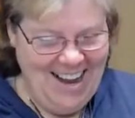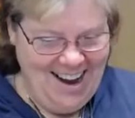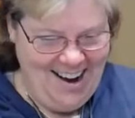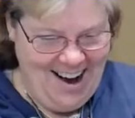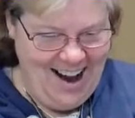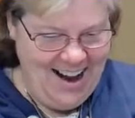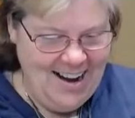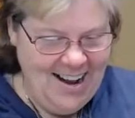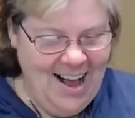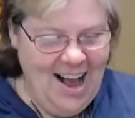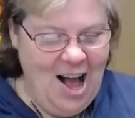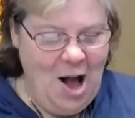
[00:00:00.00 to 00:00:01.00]
All right.
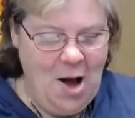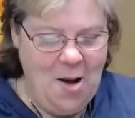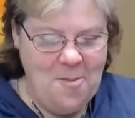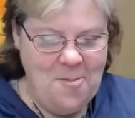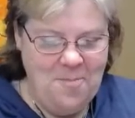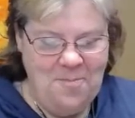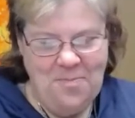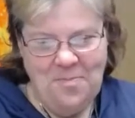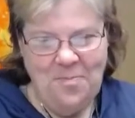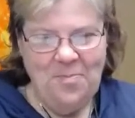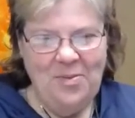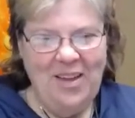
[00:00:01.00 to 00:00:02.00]

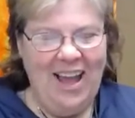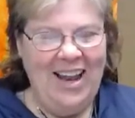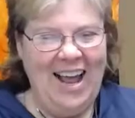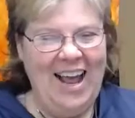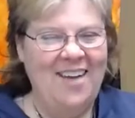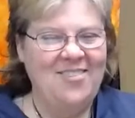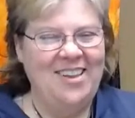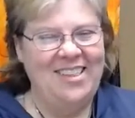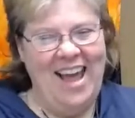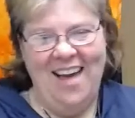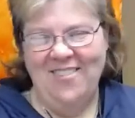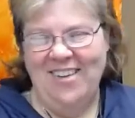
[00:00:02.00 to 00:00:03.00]
And I have to
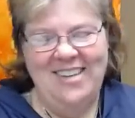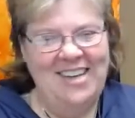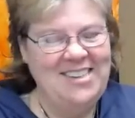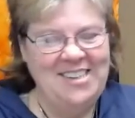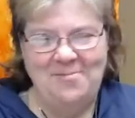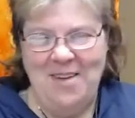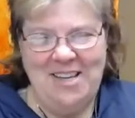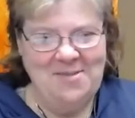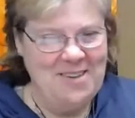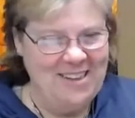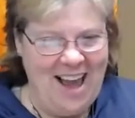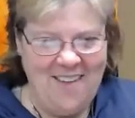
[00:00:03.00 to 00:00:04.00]
laugh because it just makes
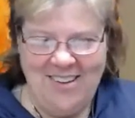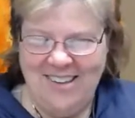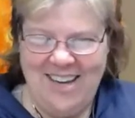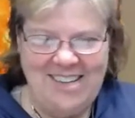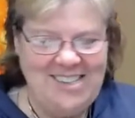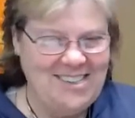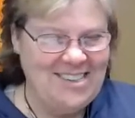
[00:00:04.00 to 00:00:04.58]
me laugh because I